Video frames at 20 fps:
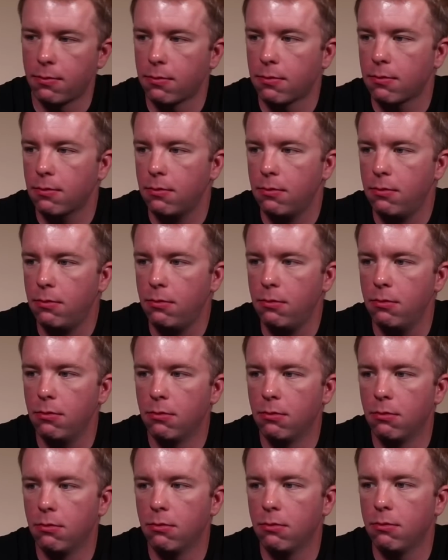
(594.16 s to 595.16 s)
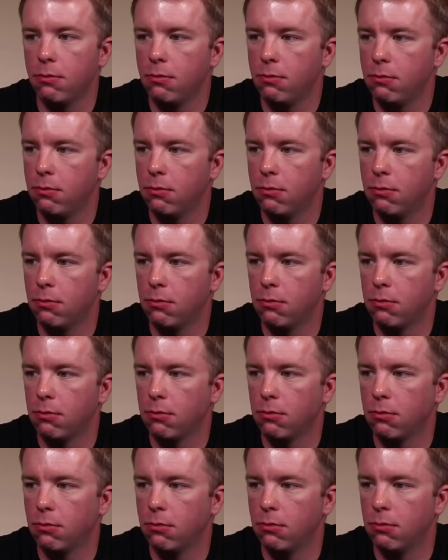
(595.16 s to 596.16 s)

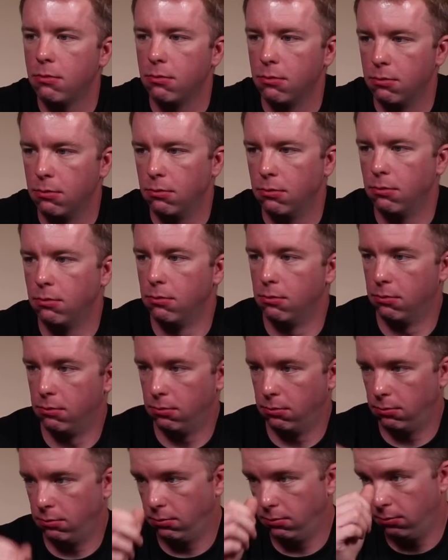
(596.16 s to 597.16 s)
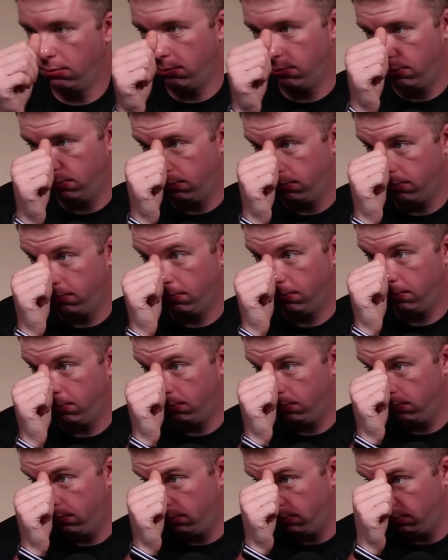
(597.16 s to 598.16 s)

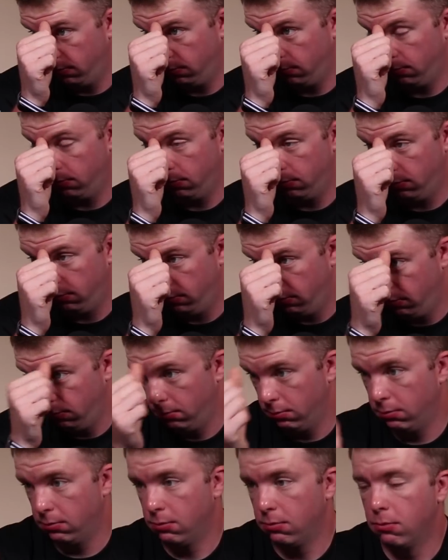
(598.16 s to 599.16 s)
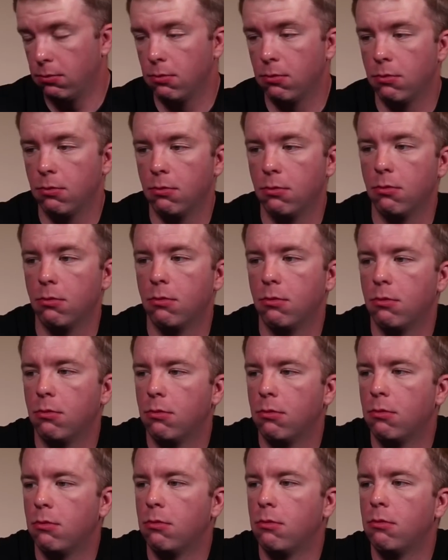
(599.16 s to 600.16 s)

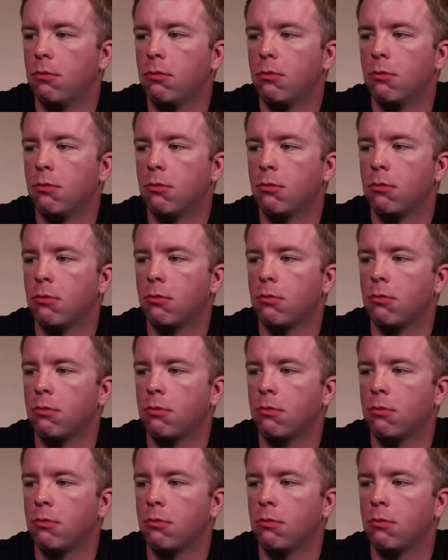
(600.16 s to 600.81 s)
[no speech]